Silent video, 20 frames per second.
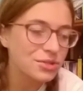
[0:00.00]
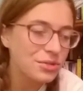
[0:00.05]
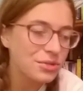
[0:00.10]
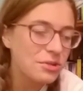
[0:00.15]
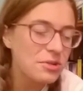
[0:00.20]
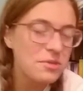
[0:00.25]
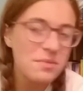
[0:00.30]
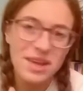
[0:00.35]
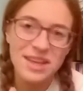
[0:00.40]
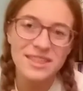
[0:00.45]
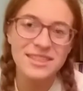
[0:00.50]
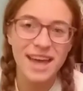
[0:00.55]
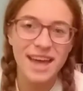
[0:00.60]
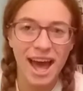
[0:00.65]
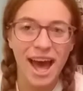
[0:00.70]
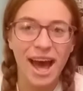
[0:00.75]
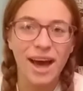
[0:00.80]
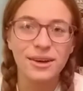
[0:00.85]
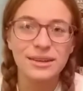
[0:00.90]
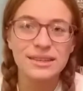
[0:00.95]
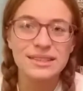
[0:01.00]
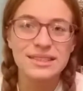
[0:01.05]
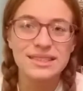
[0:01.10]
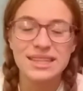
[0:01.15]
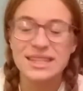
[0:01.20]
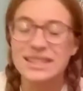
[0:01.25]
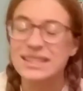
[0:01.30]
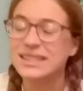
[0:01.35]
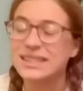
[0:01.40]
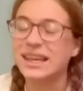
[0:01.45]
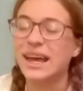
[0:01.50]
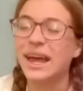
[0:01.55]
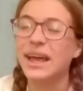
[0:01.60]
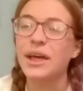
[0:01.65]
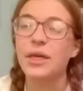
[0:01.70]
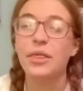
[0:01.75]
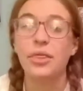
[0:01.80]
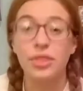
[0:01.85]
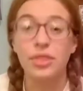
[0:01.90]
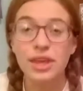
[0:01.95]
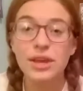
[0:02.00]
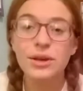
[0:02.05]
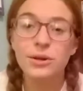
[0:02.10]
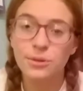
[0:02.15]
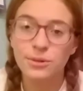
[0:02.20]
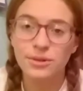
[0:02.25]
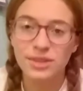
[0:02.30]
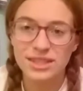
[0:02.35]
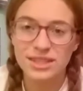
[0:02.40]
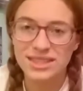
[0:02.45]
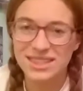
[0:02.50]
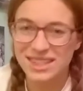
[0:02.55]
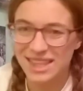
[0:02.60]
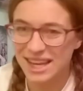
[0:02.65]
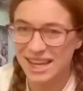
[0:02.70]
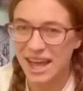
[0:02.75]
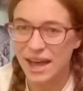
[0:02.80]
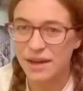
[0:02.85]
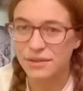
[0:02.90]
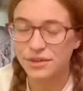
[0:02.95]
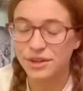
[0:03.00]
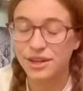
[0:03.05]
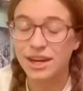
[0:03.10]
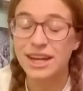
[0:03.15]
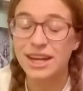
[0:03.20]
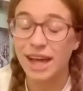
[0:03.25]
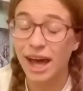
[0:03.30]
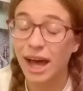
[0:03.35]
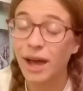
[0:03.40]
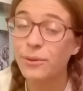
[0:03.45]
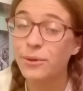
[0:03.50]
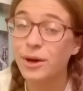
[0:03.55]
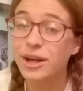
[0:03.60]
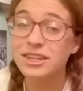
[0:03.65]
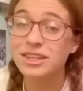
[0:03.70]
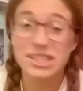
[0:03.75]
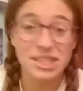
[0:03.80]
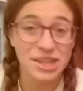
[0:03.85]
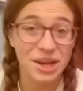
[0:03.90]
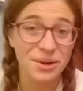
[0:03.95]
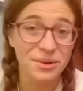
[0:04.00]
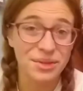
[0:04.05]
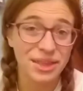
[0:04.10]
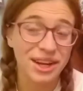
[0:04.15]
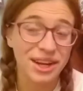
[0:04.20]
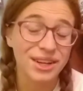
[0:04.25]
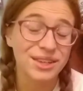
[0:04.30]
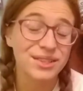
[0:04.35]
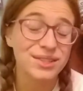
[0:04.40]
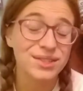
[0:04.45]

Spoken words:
room in the house is like the coolest thing ever, and I want to go there